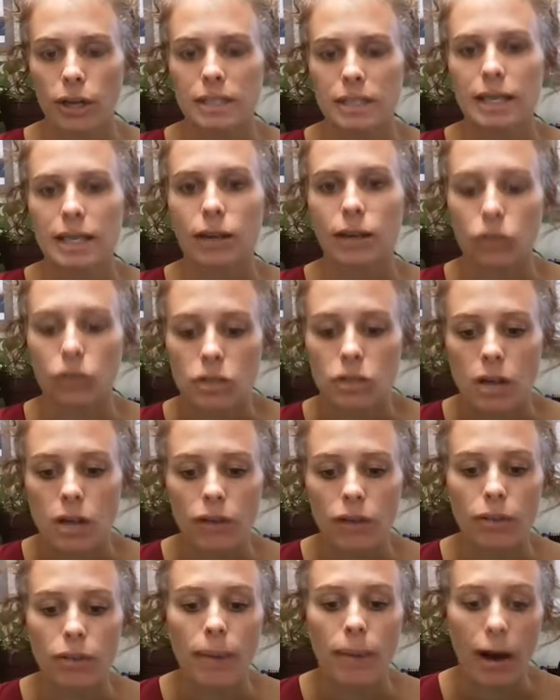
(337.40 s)
tilt
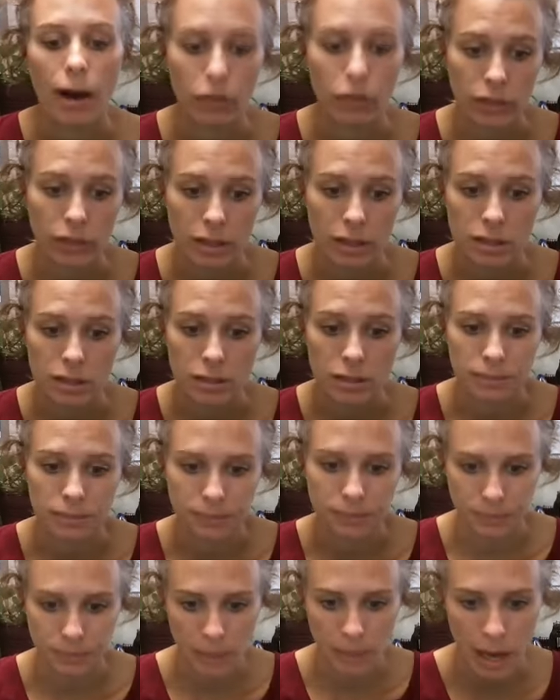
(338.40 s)
of the pelvis.
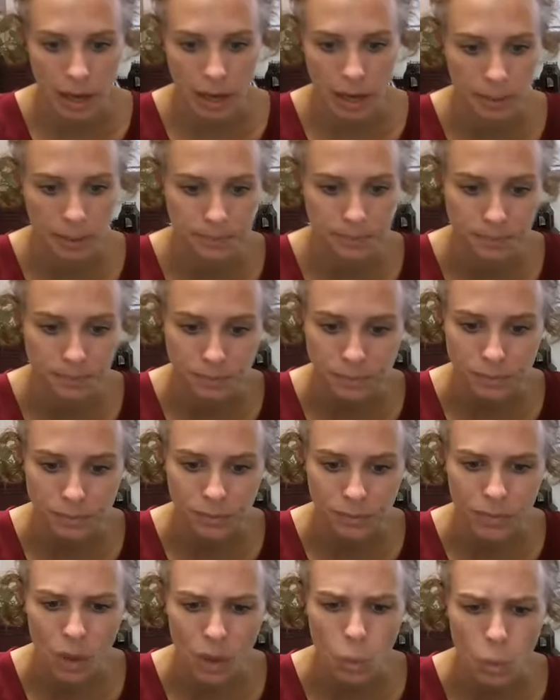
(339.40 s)

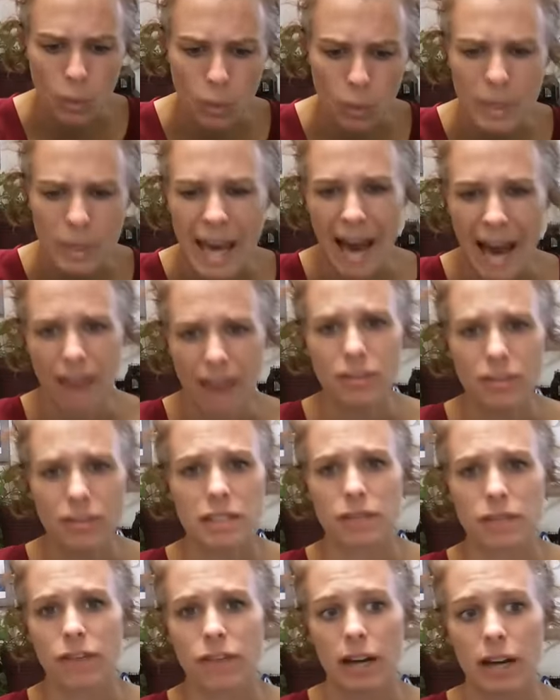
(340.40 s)
When we have
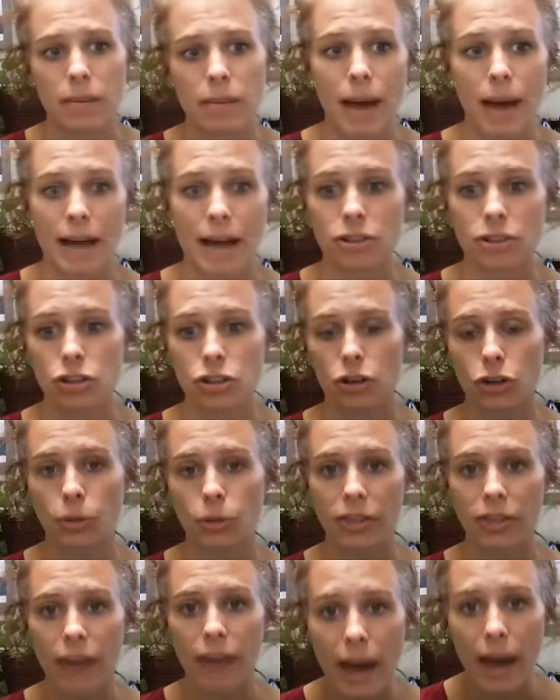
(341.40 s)
this funny posture
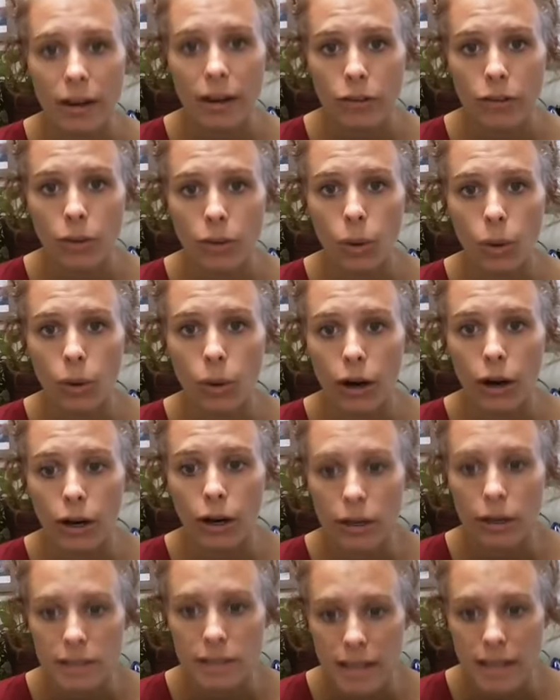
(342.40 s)
with the head
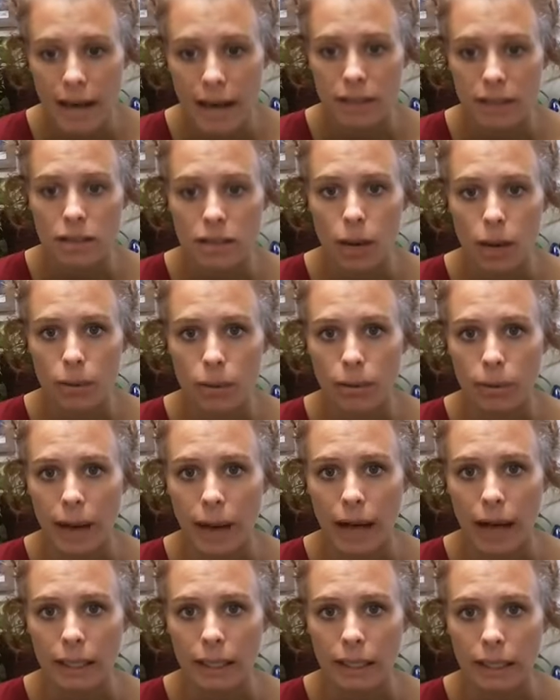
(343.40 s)
forward, sagged upper
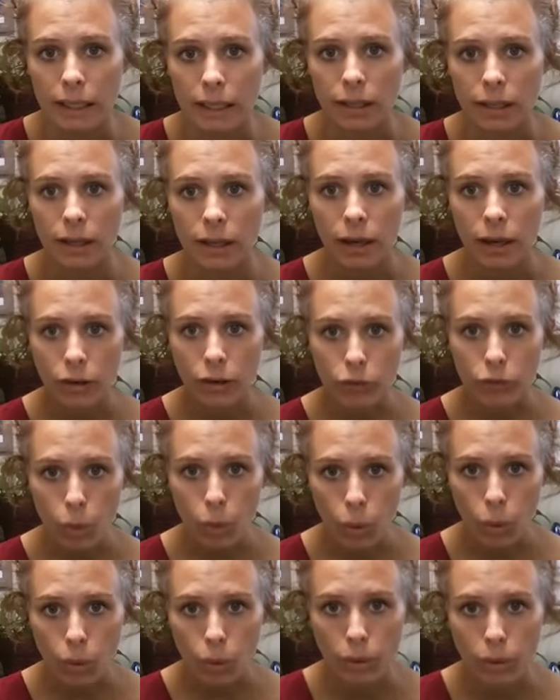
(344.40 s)
body,
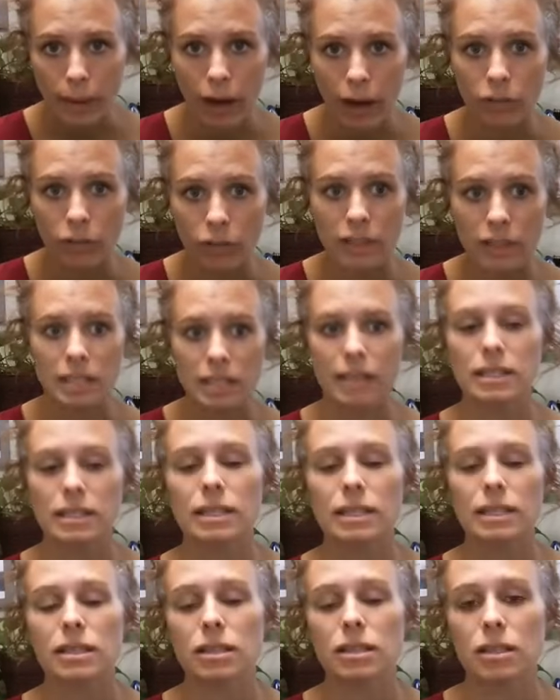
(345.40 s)
forward pelvis, I
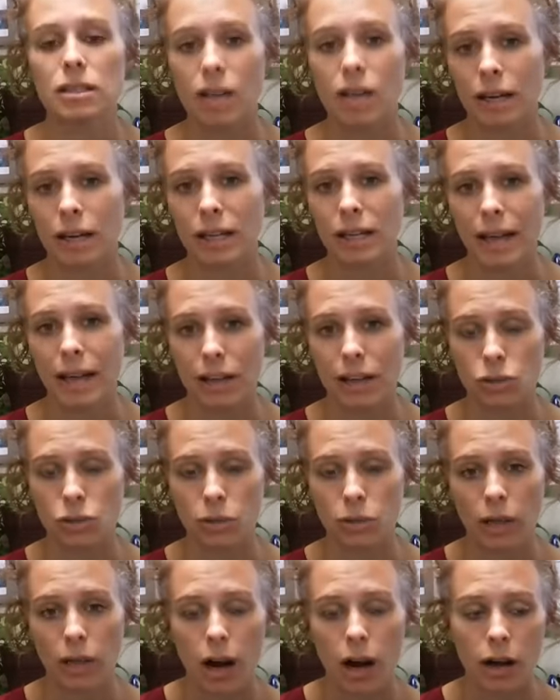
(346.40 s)
see this a ton in
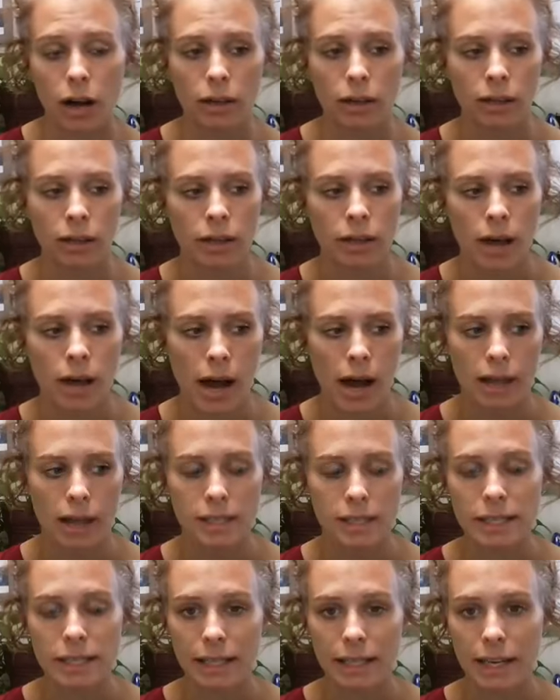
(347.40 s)
actually our
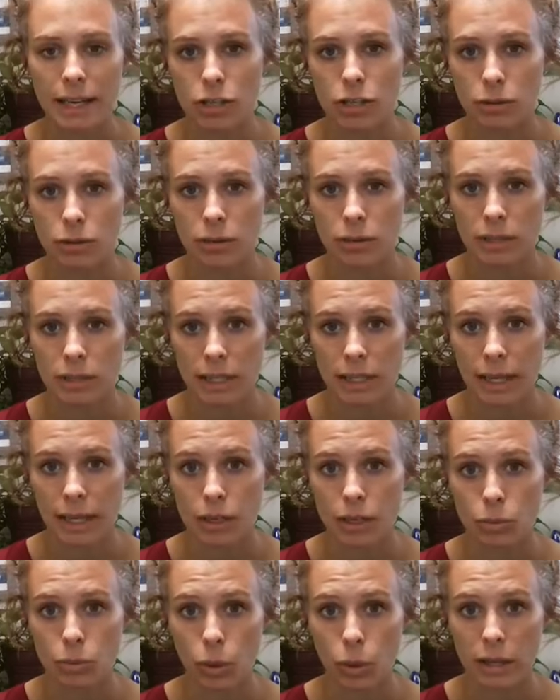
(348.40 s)
teenage
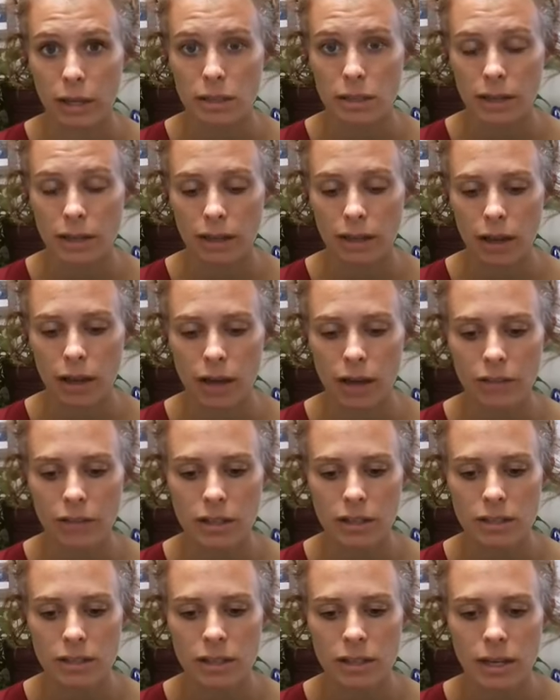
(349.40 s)
boys at the
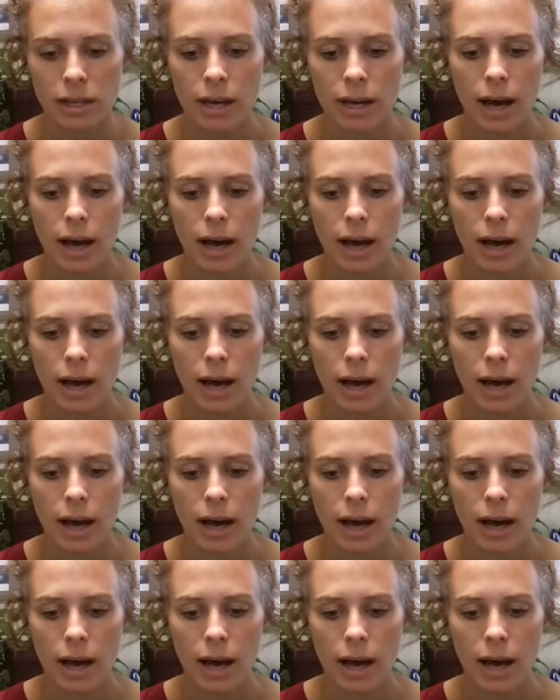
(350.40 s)
office.